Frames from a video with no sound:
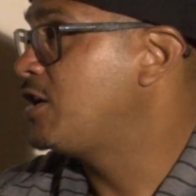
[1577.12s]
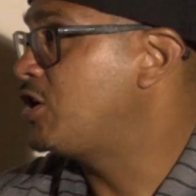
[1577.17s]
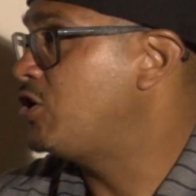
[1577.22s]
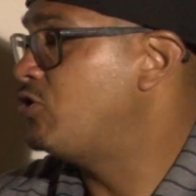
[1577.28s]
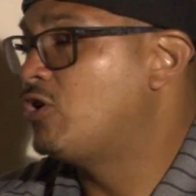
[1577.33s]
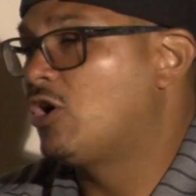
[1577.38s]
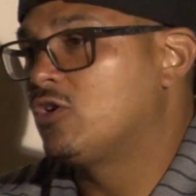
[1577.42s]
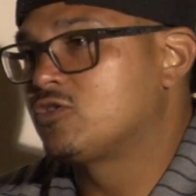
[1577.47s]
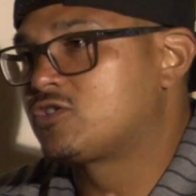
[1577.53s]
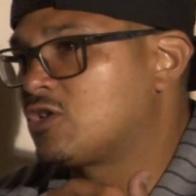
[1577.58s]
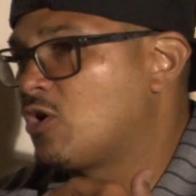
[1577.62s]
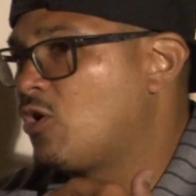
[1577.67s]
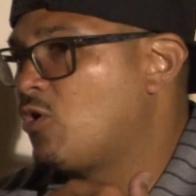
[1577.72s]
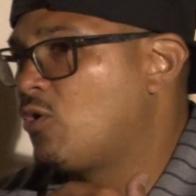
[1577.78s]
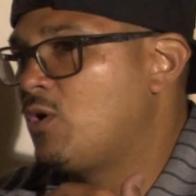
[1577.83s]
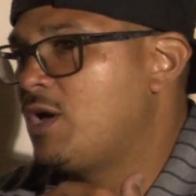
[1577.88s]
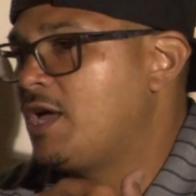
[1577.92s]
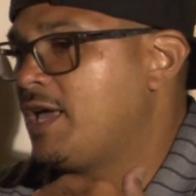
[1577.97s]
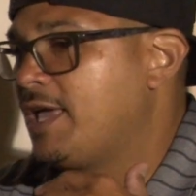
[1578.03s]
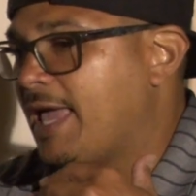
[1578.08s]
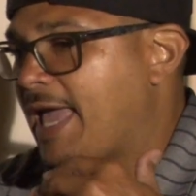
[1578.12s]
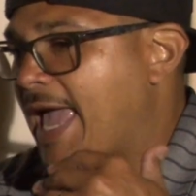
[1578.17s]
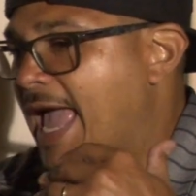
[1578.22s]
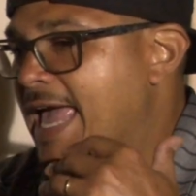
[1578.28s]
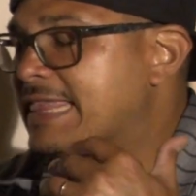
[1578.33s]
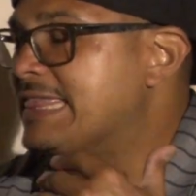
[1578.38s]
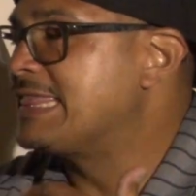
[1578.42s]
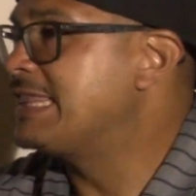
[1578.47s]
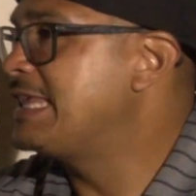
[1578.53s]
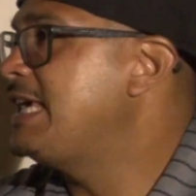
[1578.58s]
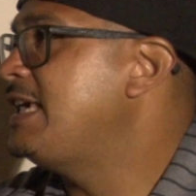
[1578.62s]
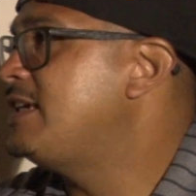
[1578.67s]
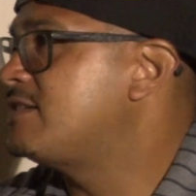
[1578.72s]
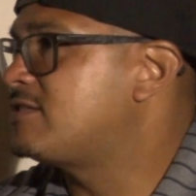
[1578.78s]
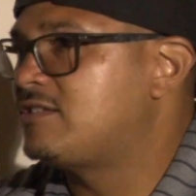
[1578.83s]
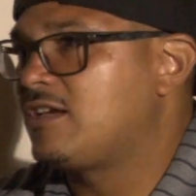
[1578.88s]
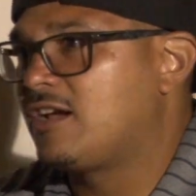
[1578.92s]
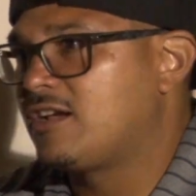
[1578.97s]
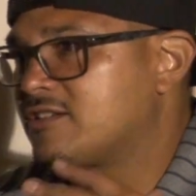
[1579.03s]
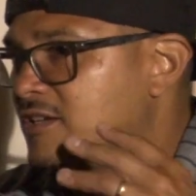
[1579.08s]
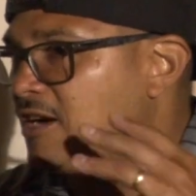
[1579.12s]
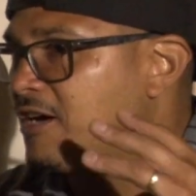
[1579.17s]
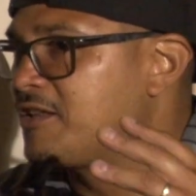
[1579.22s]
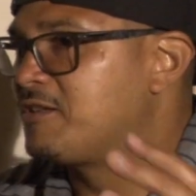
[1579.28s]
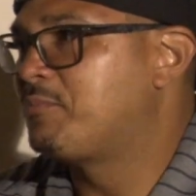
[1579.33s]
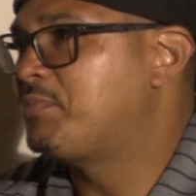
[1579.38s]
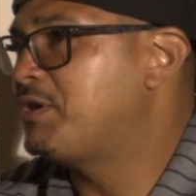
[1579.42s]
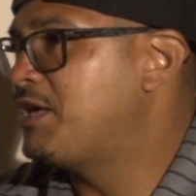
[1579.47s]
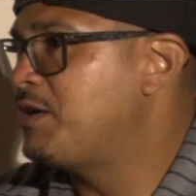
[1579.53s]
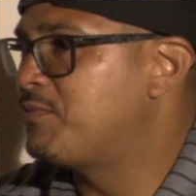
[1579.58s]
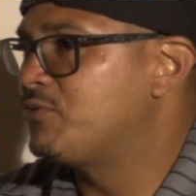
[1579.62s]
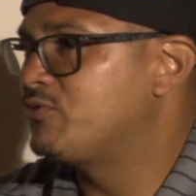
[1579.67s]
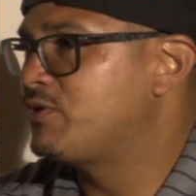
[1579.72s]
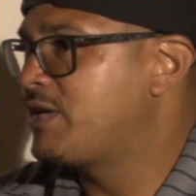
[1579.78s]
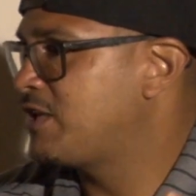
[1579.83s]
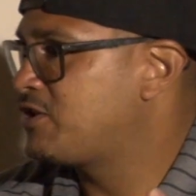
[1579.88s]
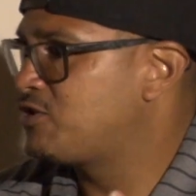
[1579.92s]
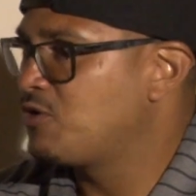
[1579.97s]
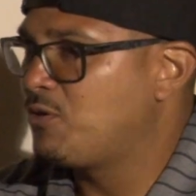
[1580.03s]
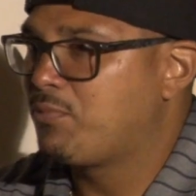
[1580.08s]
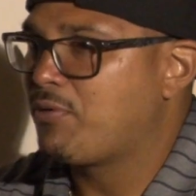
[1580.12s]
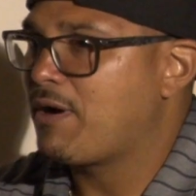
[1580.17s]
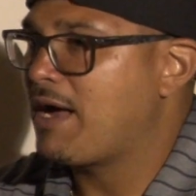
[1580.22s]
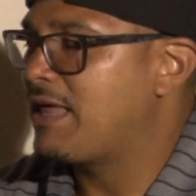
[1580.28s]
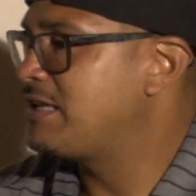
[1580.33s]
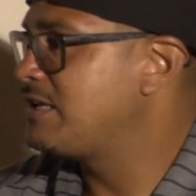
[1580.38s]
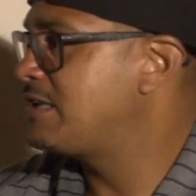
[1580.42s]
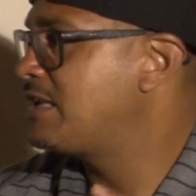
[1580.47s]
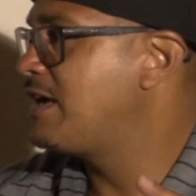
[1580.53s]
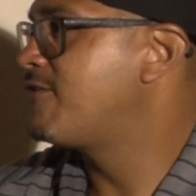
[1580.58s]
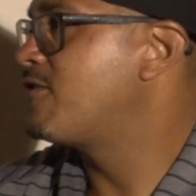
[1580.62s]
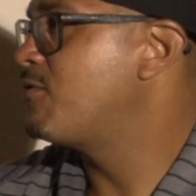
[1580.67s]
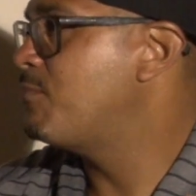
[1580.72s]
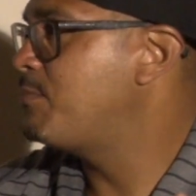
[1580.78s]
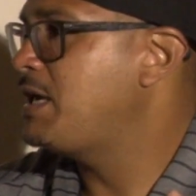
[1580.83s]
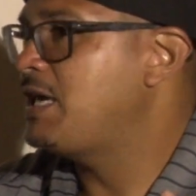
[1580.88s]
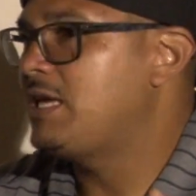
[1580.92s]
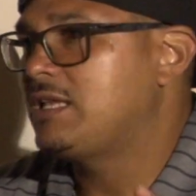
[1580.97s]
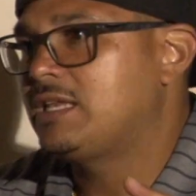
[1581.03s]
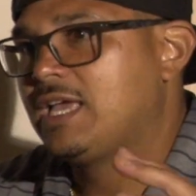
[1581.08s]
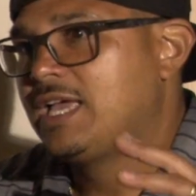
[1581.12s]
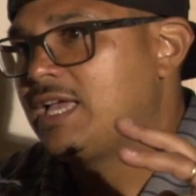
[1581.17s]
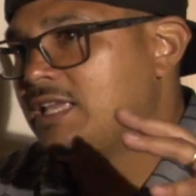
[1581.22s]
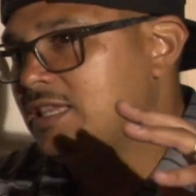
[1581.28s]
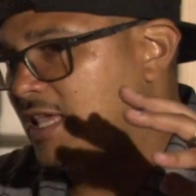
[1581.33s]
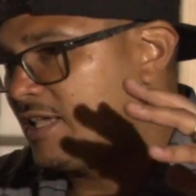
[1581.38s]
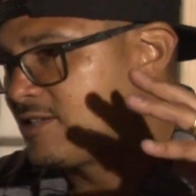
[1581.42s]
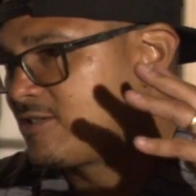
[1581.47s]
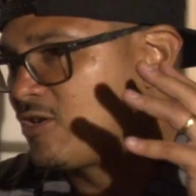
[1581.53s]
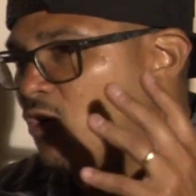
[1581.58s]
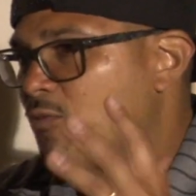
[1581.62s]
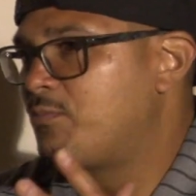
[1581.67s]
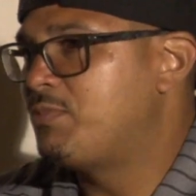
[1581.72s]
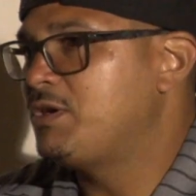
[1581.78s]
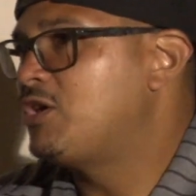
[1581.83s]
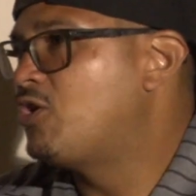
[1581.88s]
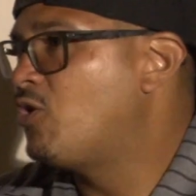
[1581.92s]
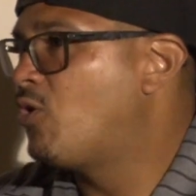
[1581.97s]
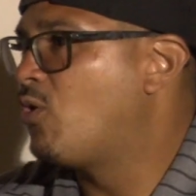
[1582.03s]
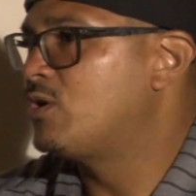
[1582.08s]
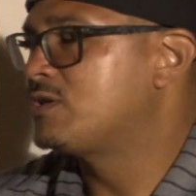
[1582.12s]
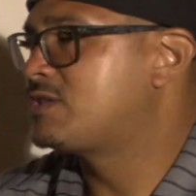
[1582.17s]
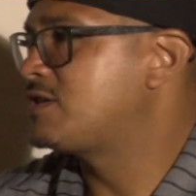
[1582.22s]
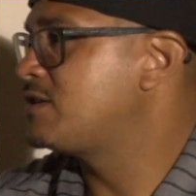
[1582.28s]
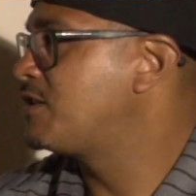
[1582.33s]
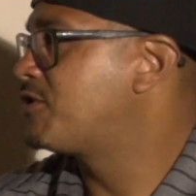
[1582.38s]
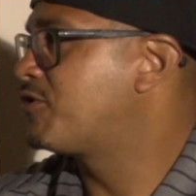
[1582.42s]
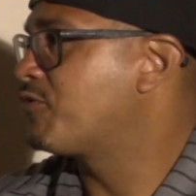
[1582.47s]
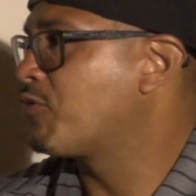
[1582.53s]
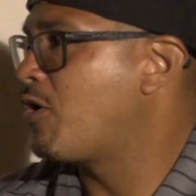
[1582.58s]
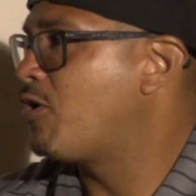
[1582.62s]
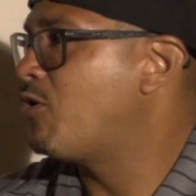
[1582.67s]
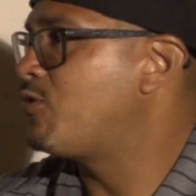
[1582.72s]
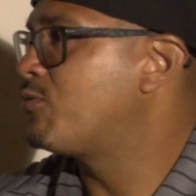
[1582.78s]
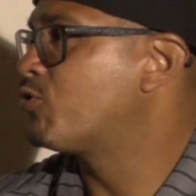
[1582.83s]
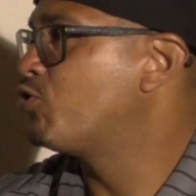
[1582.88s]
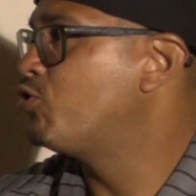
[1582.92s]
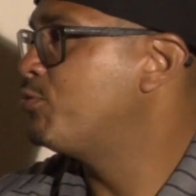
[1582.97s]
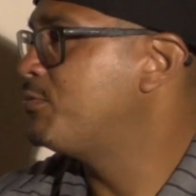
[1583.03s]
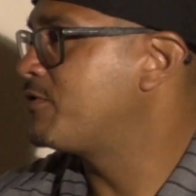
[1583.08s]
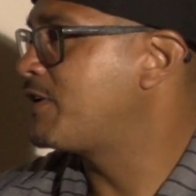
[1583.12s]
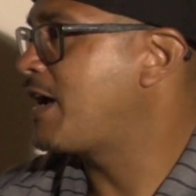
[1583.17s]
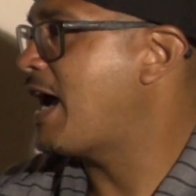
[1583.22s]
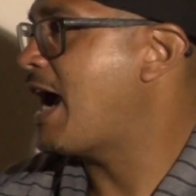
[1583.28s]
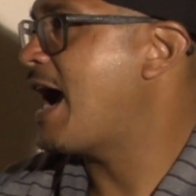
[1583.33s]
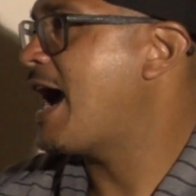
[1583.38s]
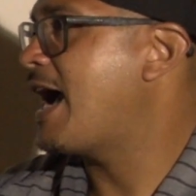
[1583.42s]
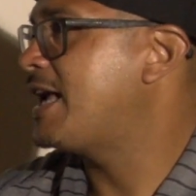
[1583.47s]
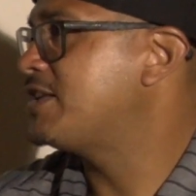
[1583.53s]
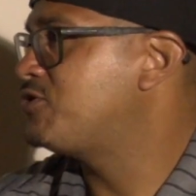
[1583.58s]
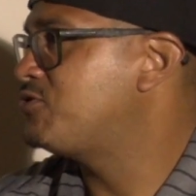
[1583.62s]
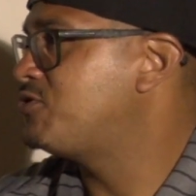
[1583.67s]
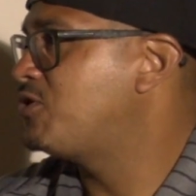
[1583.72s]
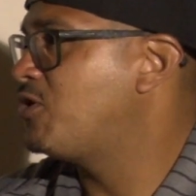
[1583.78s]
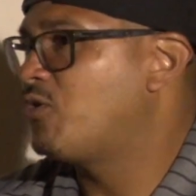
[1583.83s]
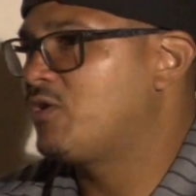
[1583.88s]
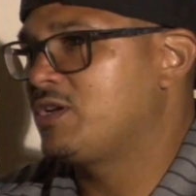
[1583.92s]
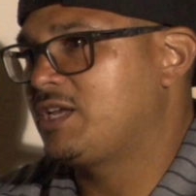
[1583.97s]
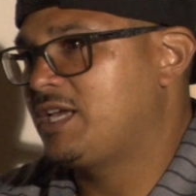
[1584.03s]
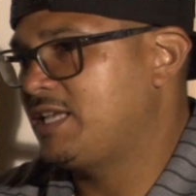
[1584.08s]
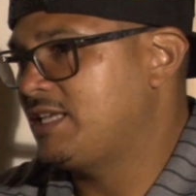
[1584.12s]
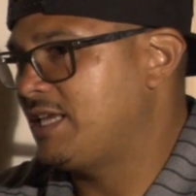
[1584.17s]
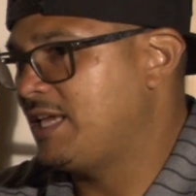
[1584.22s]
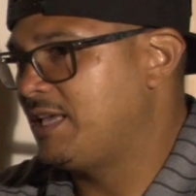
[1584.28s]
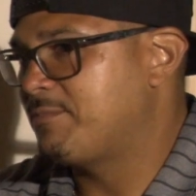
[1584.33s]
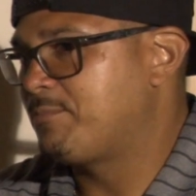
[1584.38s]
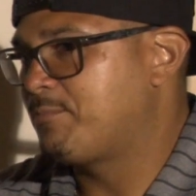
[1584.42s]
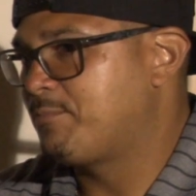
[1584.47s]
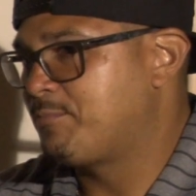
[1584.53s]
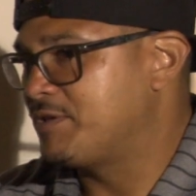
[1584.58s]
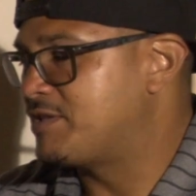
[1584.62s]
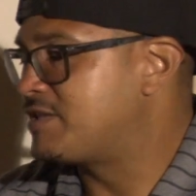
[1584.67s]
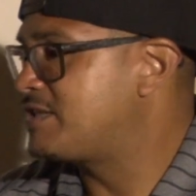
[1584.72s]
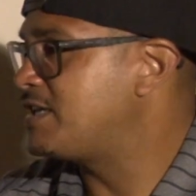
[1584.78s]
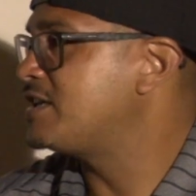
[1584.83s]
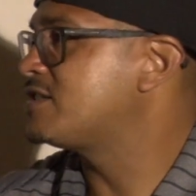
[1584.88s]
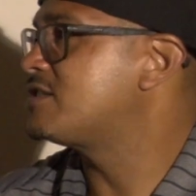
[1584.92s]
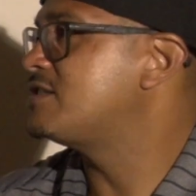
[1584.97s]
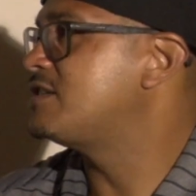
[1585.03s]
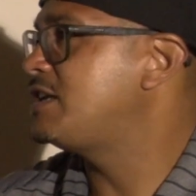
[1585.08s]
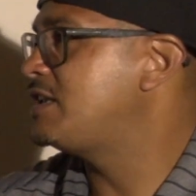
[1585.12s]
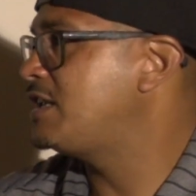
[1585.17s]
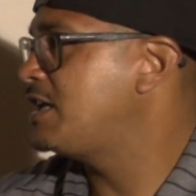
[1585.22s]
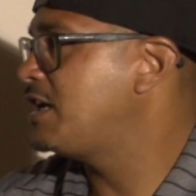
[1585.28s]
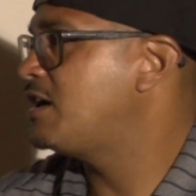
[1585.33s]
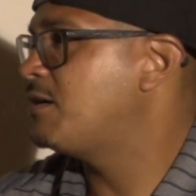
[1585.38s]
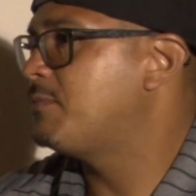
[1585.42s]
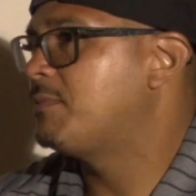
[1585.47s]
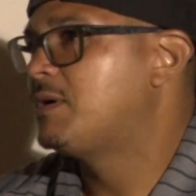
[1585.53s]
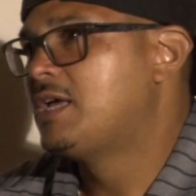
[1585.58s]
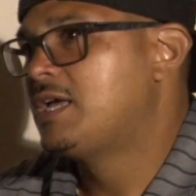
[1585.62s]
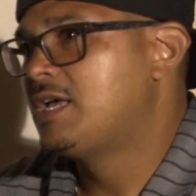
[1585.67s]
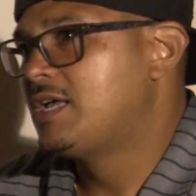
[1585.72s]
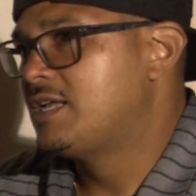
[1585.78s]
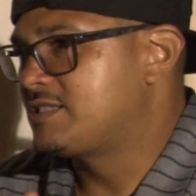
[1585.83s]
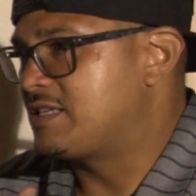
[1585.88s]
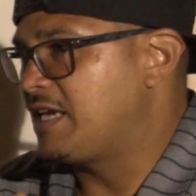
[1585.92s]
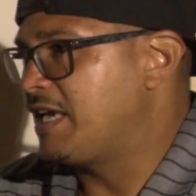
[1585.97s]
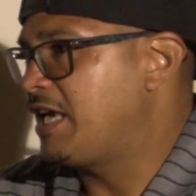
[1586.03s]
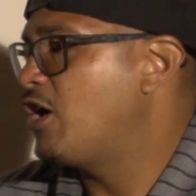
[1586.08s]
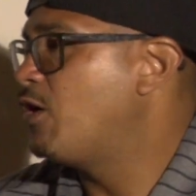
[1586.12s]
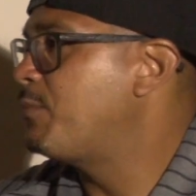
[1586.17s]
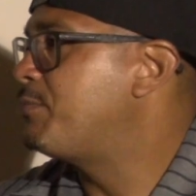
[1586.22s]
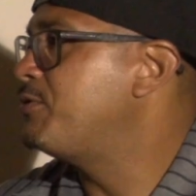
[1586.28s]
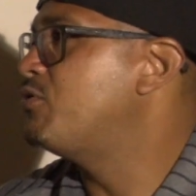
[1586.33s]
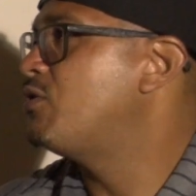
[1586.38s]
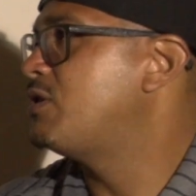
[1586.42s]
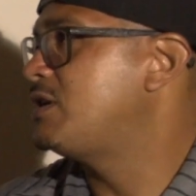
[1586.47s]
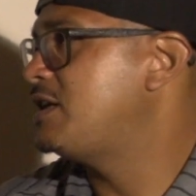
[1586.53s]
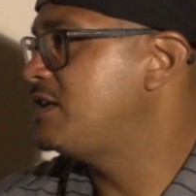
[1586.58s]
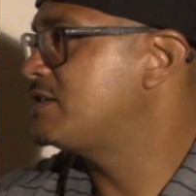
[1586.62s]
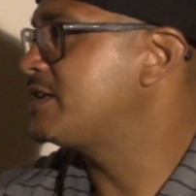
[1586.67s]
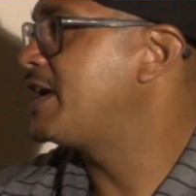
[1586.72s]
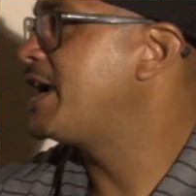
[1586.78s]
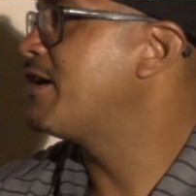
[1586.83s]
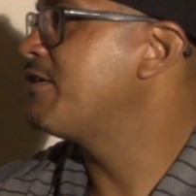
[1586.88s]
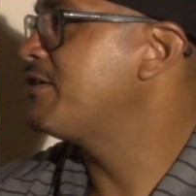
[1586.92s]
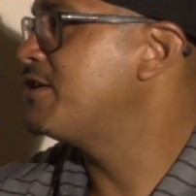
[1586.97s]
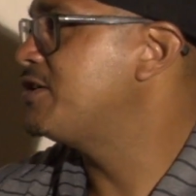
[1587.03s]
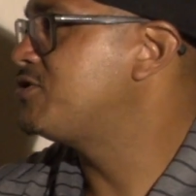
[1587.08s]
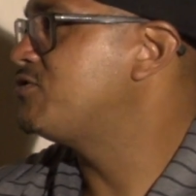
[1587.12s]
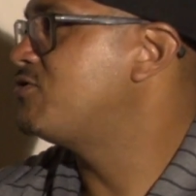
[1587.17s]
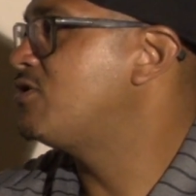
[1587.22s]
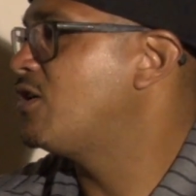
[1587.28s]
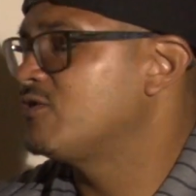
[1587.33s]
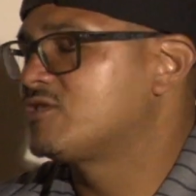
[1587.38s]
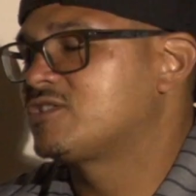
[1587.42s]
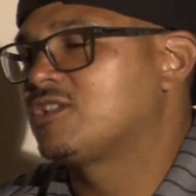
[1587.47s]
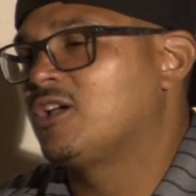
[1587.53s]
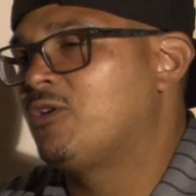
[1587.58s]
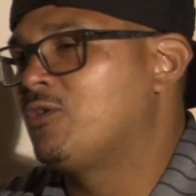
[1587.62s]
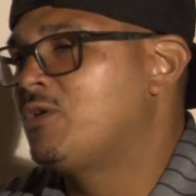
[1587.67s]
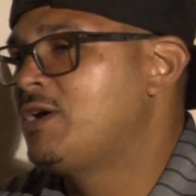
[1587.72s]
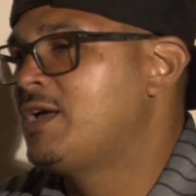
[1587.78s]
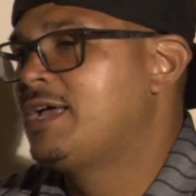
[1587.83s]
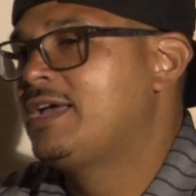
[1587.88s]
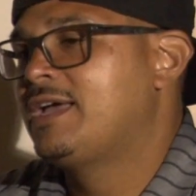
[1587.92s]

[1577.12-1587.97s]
you know, so at least there's other people that you'll probably never meet that's going to be going to the throne room of God, you know, and petitioning him to help you in these areas, you know. Right. So